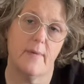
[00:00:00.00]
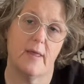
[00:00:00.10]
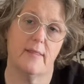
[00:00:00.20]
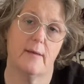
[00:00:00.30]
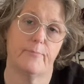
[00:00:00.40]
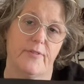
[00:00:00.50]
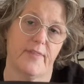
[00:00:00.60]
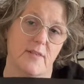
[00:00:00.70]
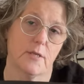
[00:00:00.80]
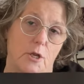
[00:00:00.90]
and then put
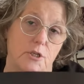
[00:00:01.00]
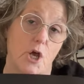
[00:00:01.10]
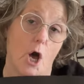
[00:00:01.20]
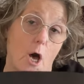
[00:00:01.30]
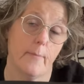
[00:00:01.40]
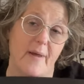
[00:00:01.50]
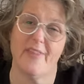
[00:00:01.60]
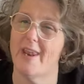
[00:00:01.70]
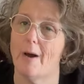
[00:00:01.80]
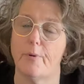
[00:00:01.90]
this on top and
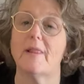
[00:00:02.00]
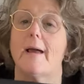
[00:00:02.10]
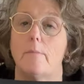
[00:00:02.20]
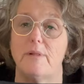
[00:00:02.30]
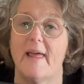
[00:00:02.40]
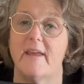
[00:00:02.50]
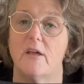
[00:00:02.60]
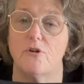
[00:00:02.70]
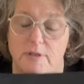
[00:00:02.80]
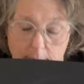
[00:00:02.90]
then I'll put like a blanket
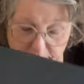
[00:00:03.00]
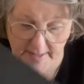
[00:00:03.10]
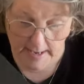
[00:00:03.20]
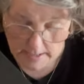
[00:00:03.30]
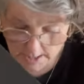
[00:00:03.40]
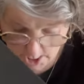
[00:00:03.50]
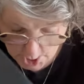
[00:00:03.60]
or something